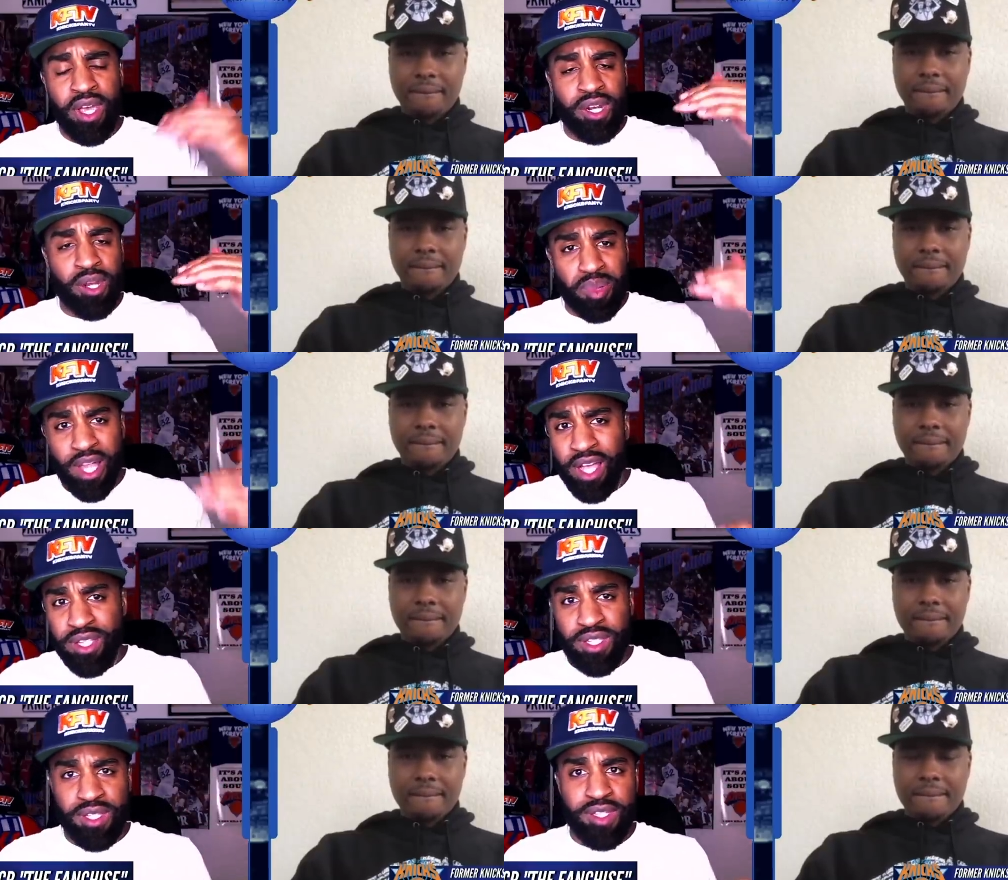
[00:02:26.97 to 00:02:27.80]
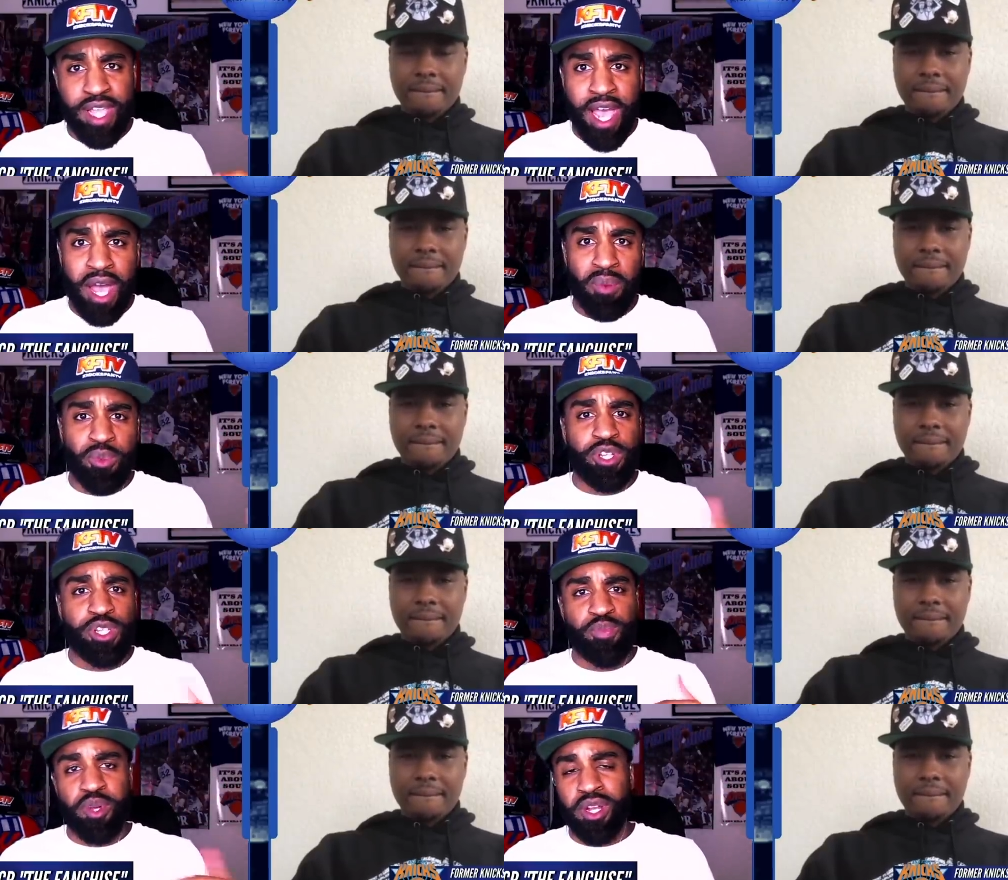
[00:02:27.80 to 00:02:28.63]
Speaker 1: The blocks is down, but
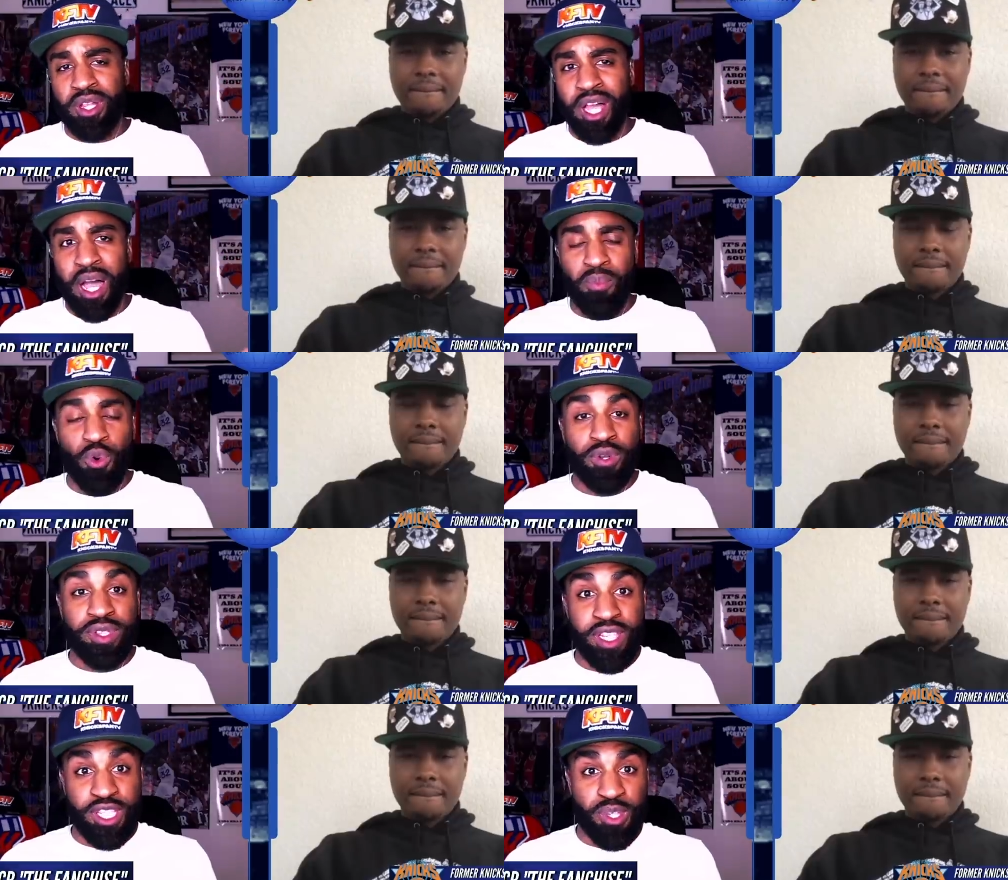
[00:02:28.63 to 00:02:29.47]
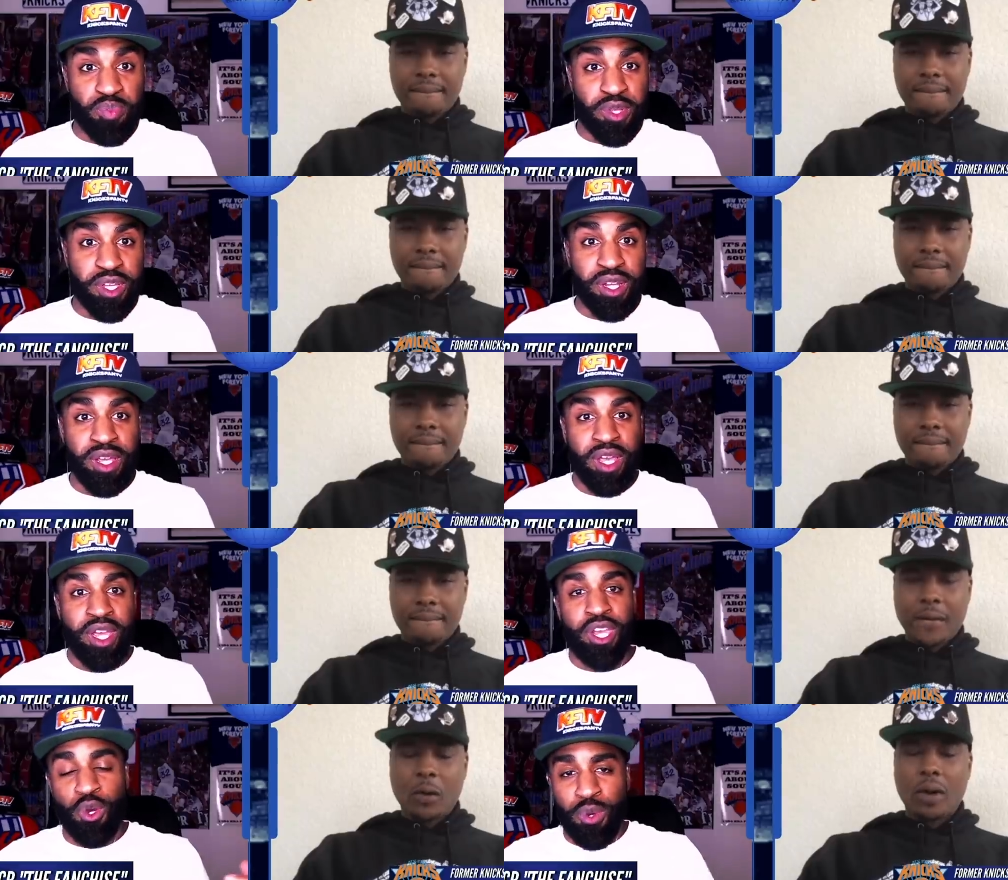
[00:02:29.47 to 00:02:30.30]
he's playing a lot more discipline.
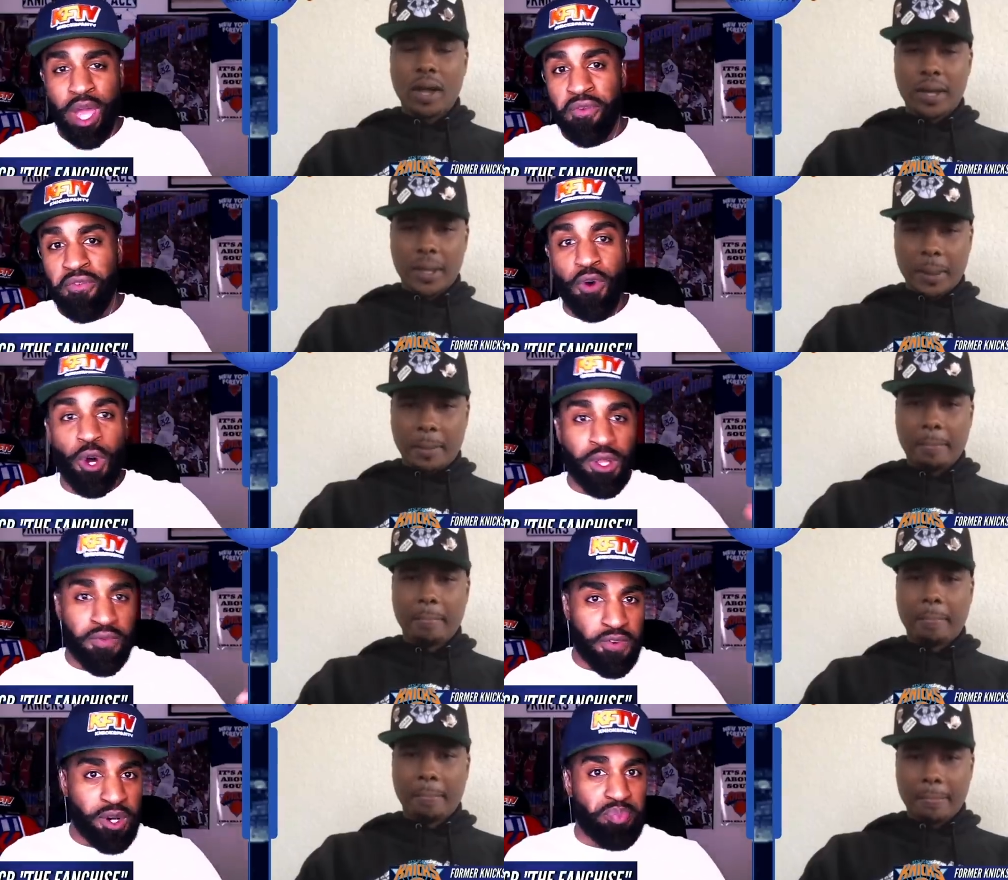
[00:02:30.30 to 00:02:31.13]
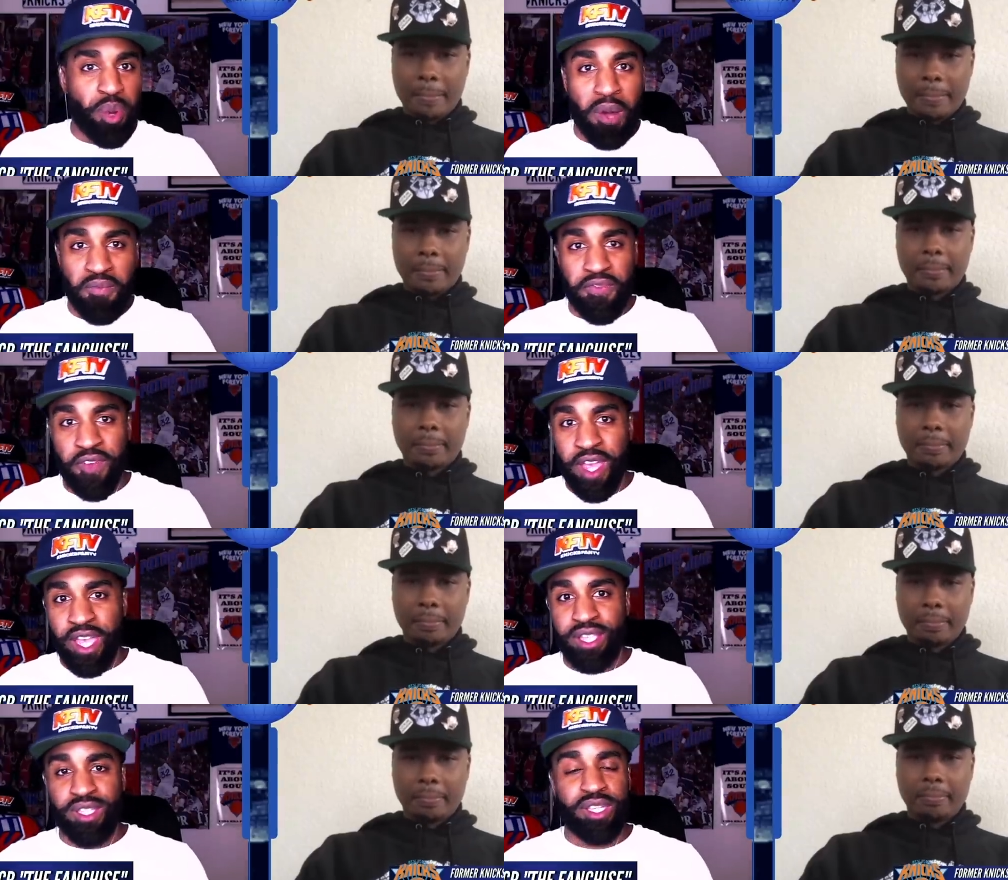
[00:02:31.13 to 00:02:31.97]
You know, not right. falling for the pump
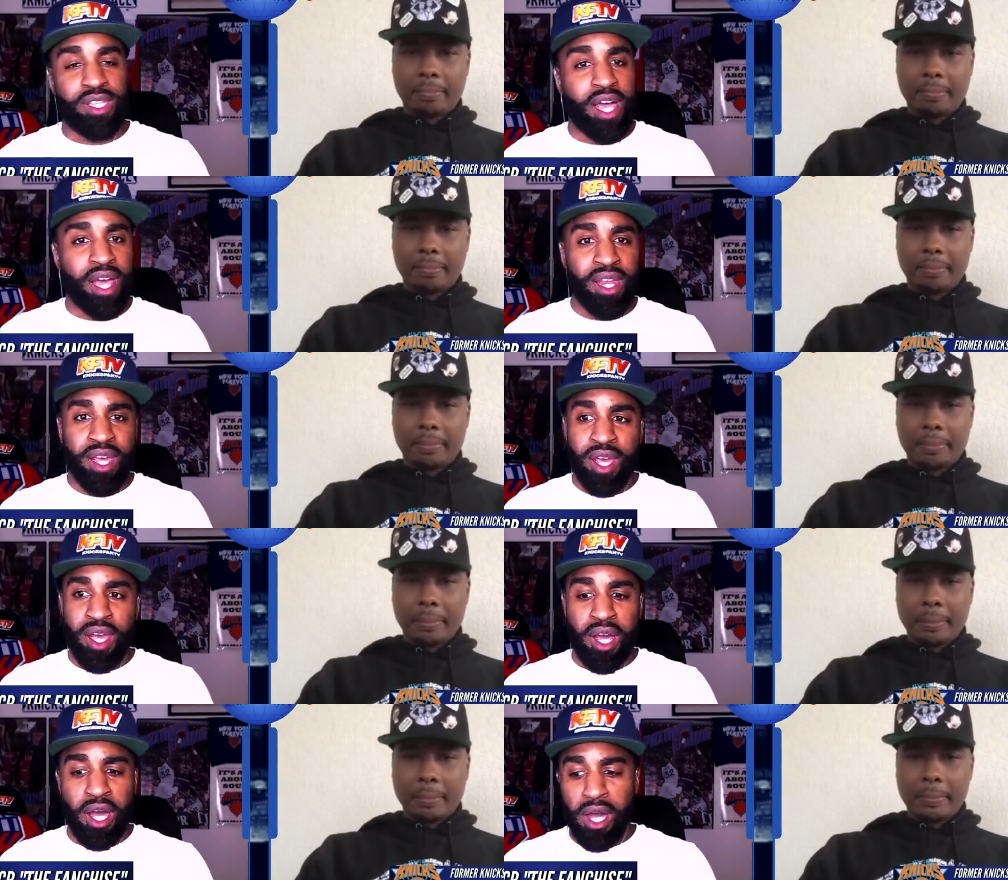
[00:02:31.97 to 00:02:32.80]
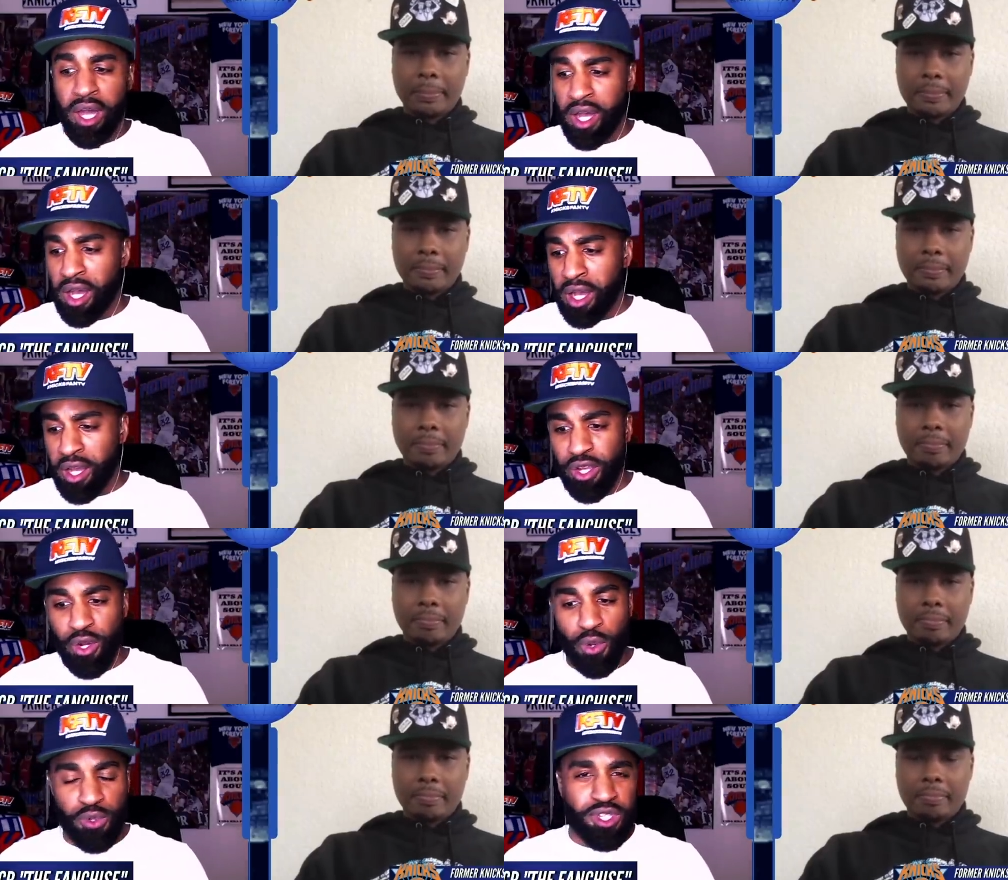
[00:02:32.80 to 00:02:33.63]
fakes and not, uh, uh, you
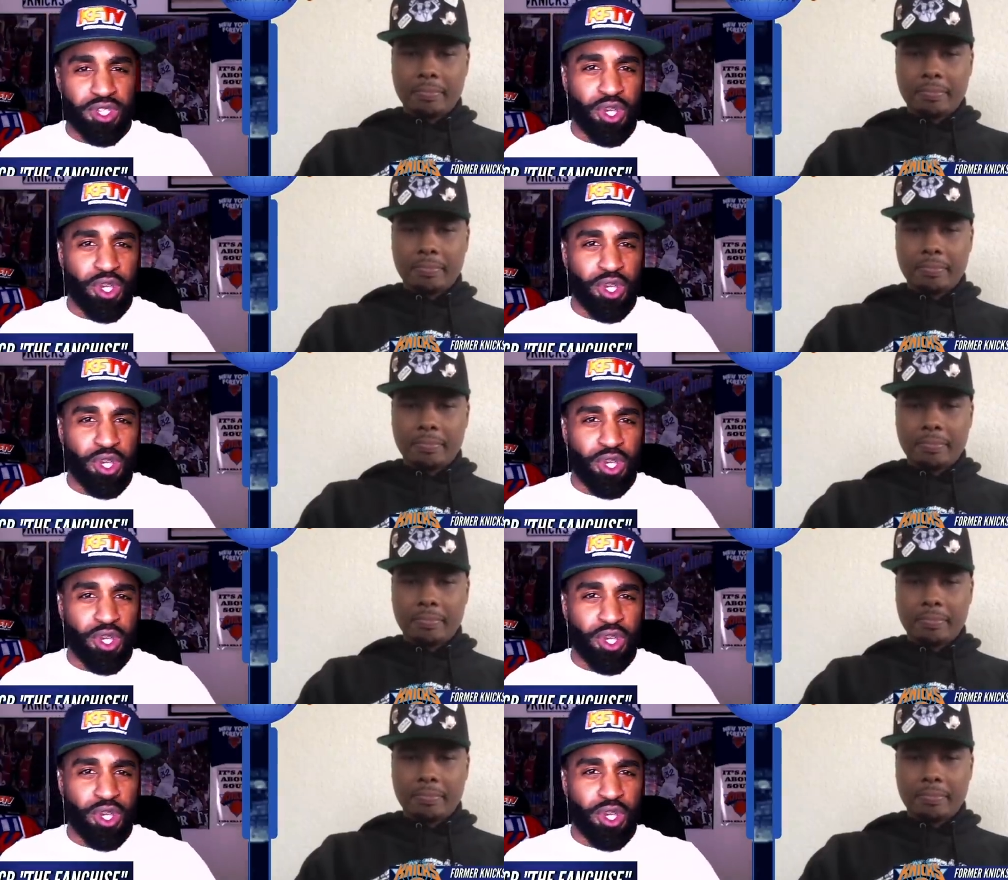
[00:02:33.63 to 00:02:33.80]
know, just